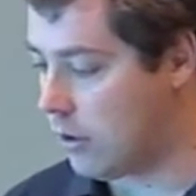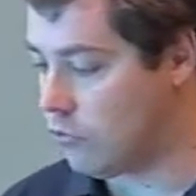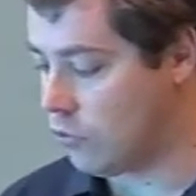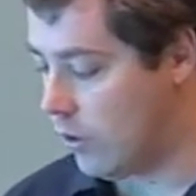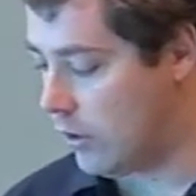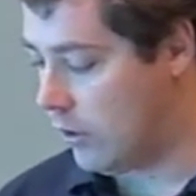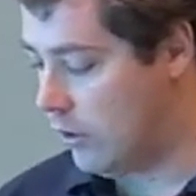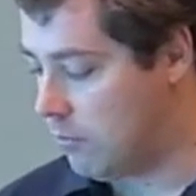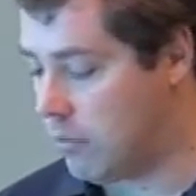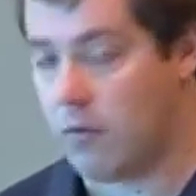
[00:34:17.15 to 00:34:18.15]
enjoy
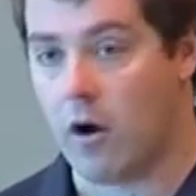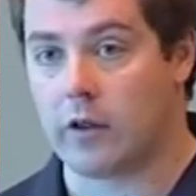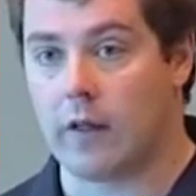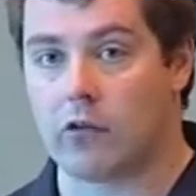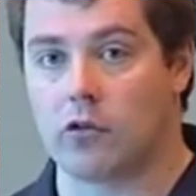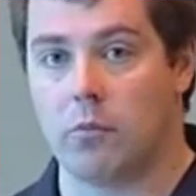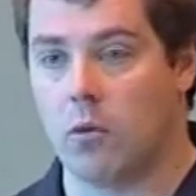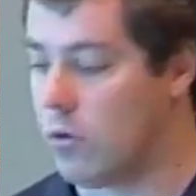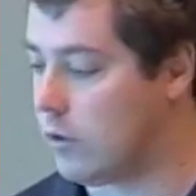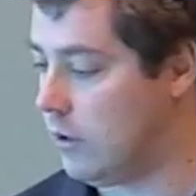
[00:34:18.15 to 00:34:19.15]
providing that
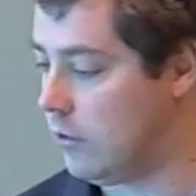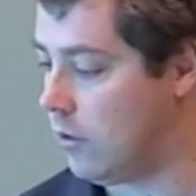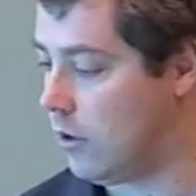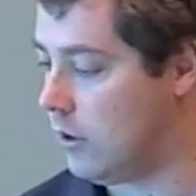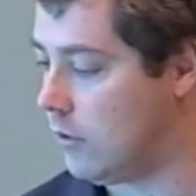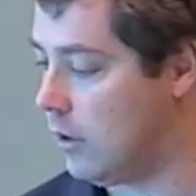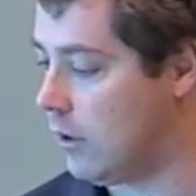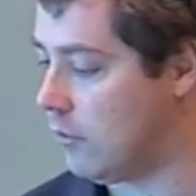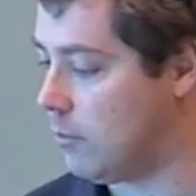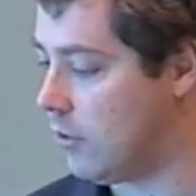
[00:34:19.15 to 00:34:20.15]
support in, in, in
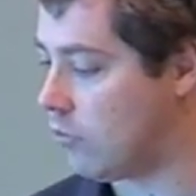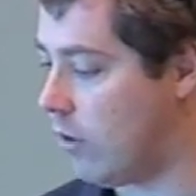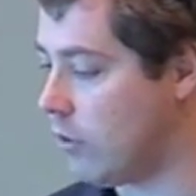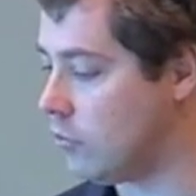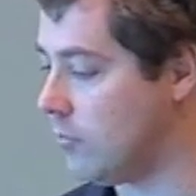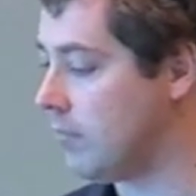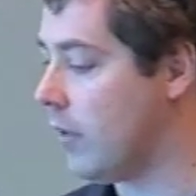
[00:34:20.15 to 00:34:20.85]
administration.